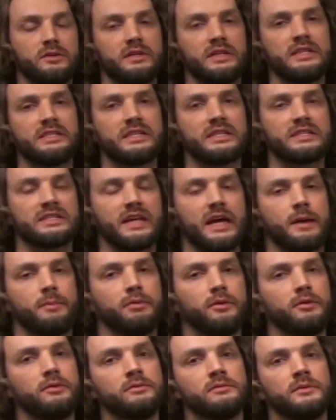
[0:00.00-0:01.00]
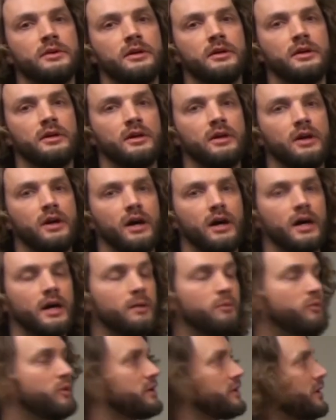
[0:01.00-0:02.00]
in this example,
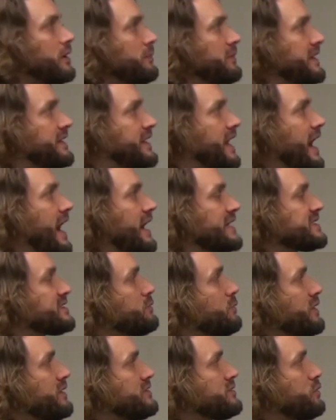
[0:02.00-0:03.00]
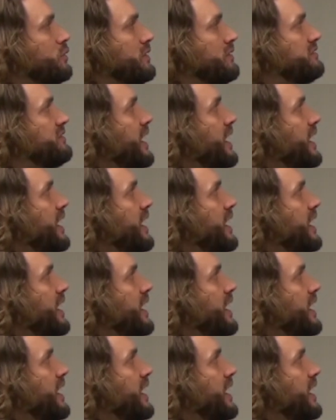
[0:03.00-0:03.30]
we're going to be tasked with sort of